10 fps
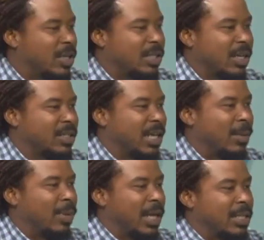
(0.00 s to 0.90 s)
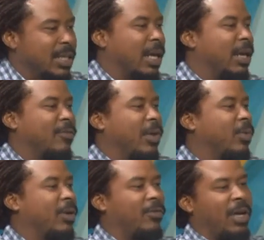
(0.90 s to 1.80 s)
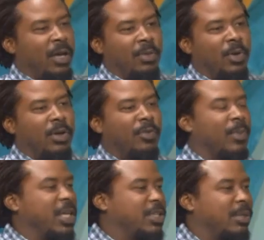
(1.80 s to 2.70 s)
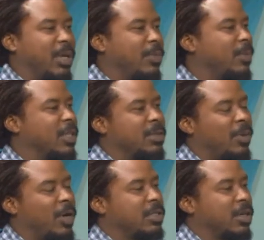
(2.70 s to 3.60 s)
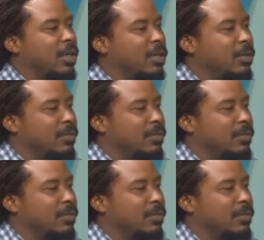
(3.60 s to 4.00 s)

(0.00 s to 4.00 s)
it's going to take place, and if they want to find out more information, maybe be a sponsor.